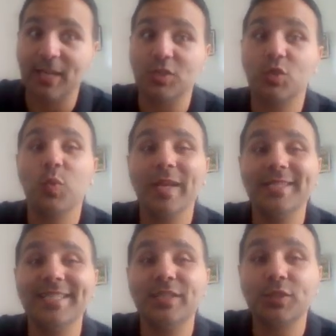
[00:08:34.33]
and
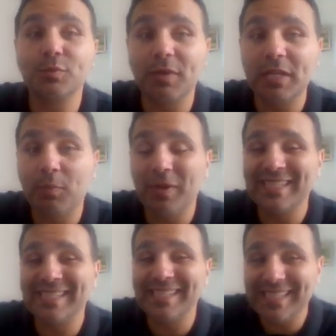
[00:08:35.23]

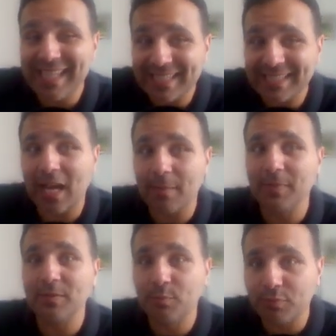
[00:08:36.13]
23.6% up
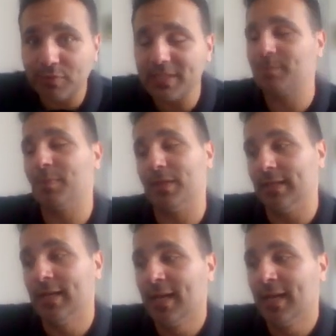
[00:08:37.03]
in Brisbane.